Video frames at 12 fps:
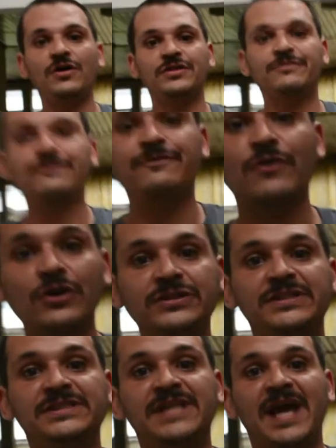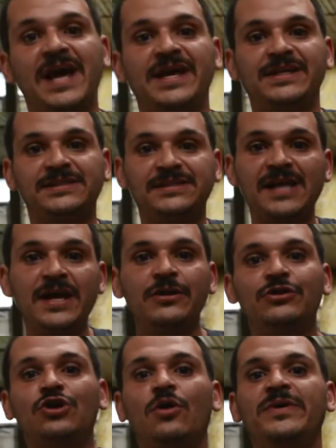the first day, say
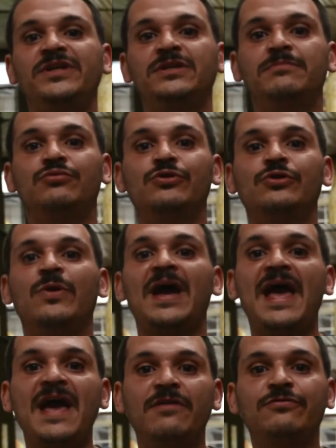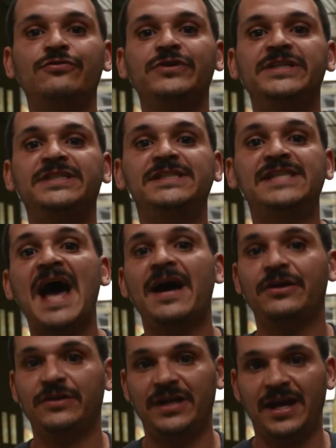you're going to brew every
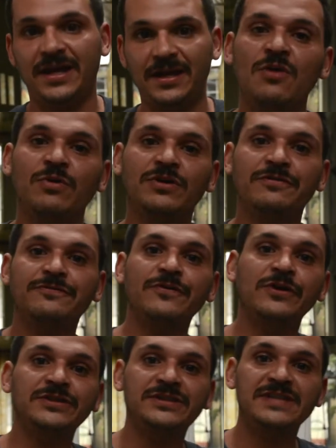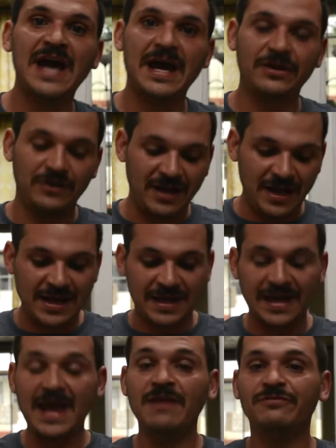Saturday. Well, the first Saturday
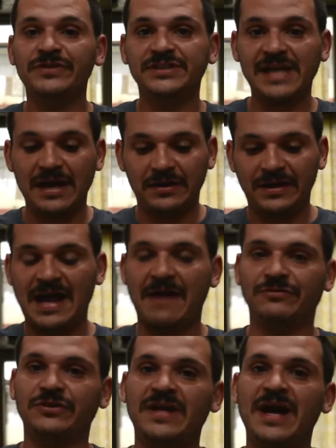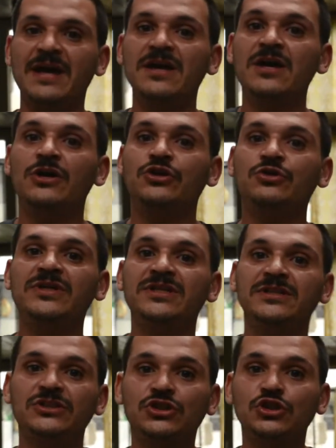and every Saturday after that, you need
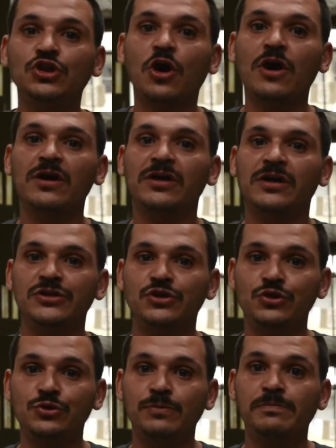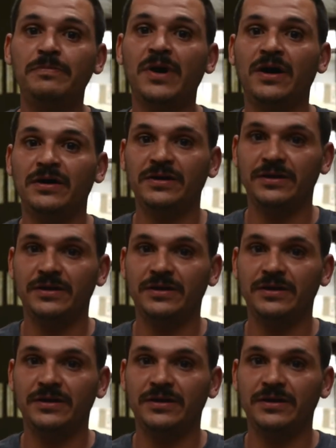to start a new bug.